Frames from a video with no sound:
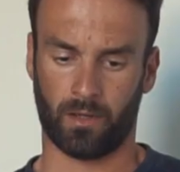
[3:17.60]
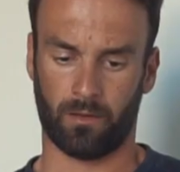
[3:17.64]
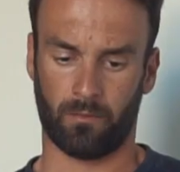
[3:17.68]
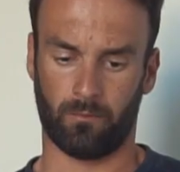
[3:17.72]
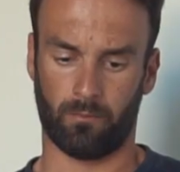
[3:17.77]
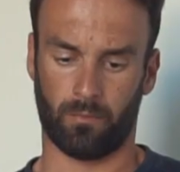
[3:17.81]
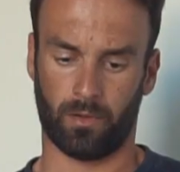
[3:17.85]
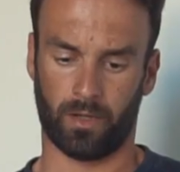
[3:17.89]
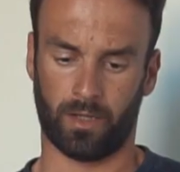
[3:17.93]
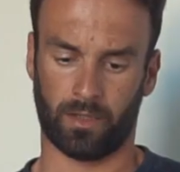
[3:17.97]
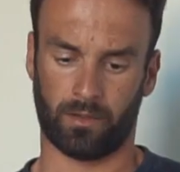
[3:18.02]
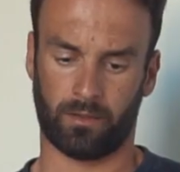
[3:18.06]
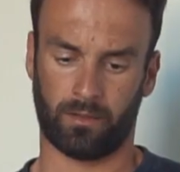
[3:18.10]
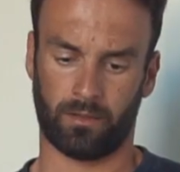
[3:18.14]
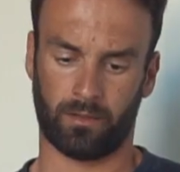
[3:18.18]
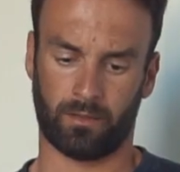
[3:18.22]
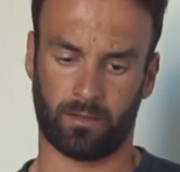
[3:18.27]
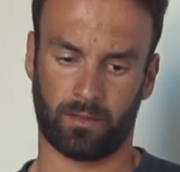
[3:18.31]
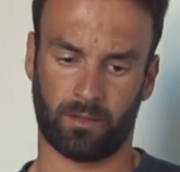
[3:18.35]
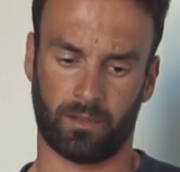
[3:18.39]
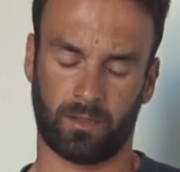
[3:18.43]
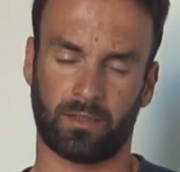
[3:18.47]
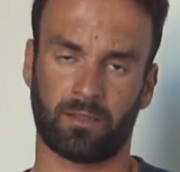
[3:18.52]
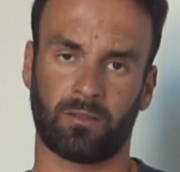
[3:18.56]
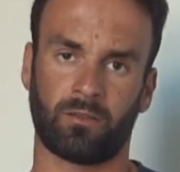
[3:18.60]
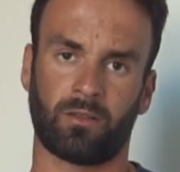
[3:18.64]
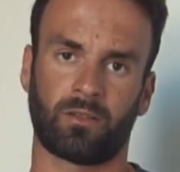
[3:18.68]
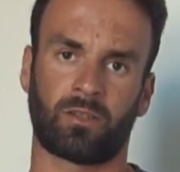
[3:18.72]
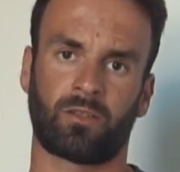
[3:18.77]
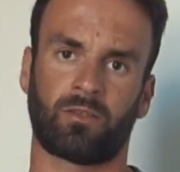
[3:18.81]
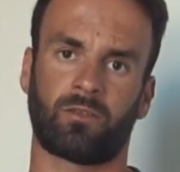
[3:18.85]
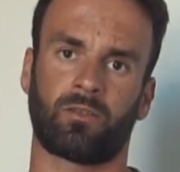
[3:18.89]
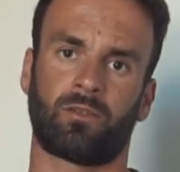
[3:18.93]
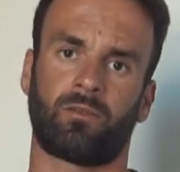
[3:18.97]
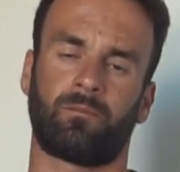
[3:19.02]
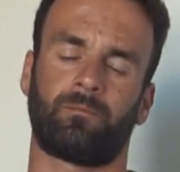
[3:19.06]
But it's
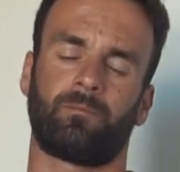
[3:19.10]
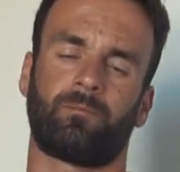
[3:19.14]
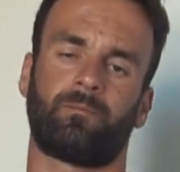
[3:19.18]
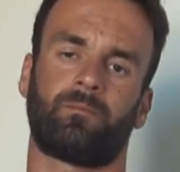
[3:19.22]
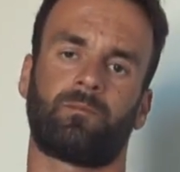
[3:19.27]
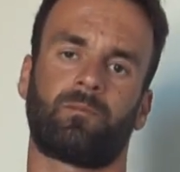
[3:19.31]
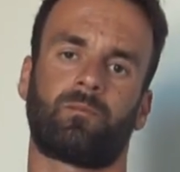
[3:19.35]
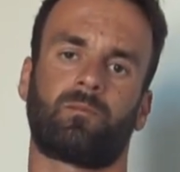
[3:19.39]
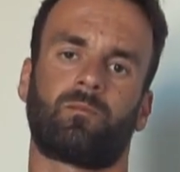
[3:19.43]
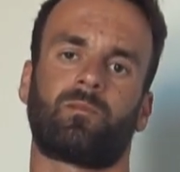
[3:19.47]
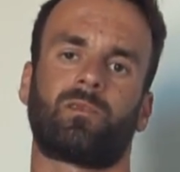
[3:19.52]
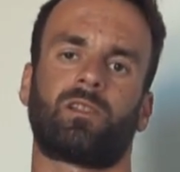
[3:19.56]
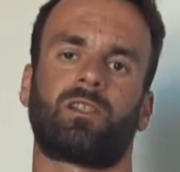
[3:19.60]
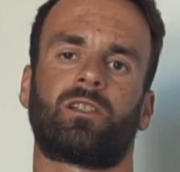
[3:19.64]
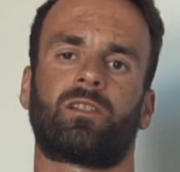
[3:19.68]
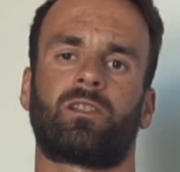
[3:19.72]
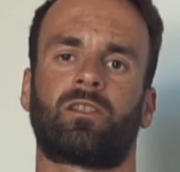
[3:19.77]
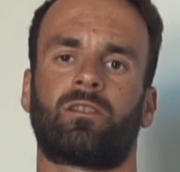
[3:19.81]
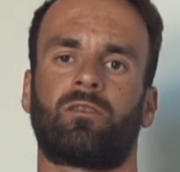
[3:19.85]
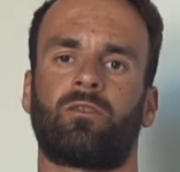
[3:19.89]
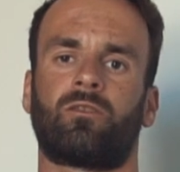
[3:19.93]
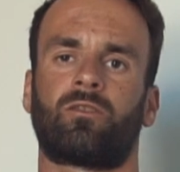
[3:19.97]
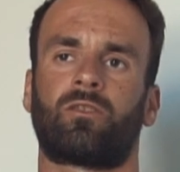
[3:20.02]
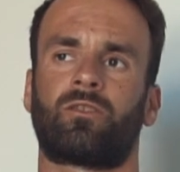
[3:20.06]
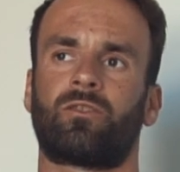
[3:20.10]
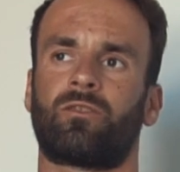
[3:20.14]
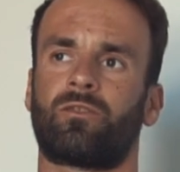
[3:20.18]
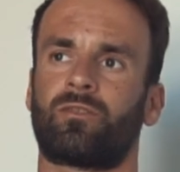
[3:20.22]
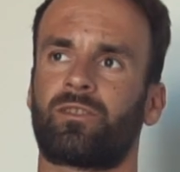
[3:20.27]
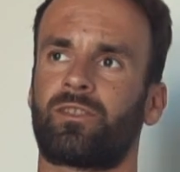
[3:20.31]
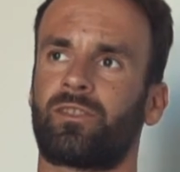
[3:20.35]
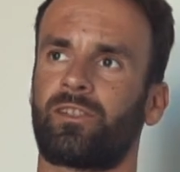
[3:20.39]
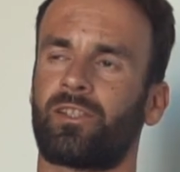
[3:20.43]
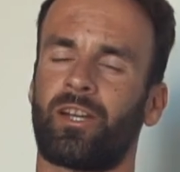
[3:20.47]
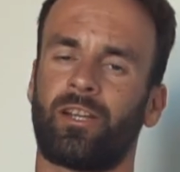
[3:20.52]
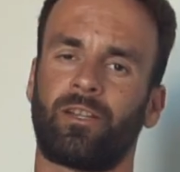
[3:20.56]
not so
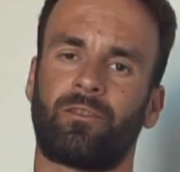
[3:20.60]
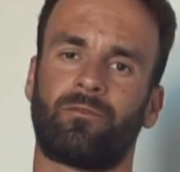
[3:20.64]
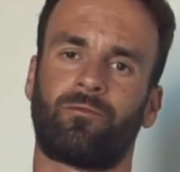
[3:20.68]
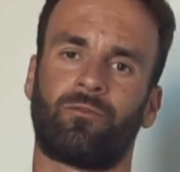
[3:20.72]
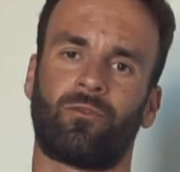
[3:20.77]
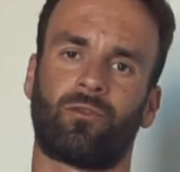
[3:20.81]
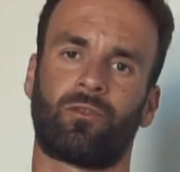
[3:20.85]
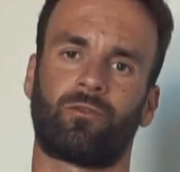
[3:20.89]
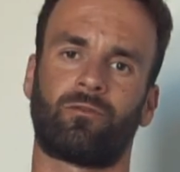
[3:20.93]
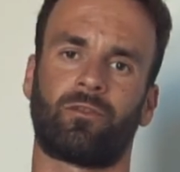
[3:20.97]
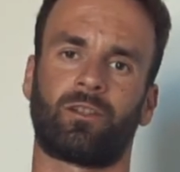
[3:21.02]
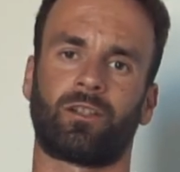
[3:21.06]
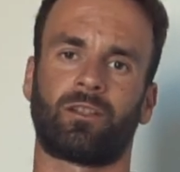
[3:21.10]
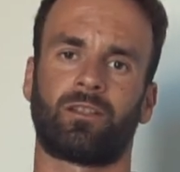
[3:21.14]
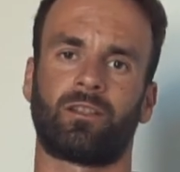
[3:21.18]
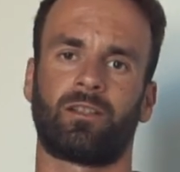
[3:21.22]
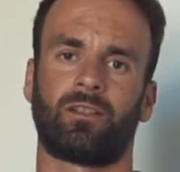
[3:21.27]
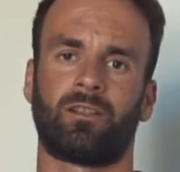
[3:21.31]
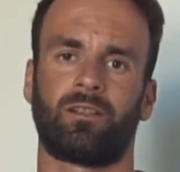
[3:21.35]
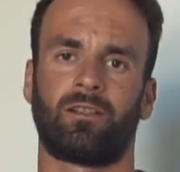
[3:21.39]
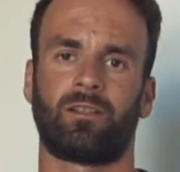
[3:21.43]
straightforward.